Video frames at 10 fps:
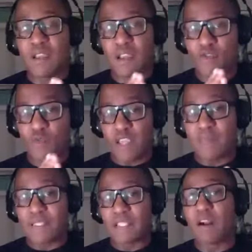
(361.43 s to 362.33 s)

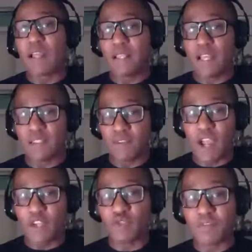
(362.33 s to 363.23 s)
recommended guidelines of
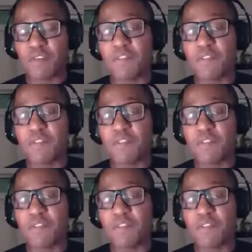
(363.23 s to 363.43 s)
150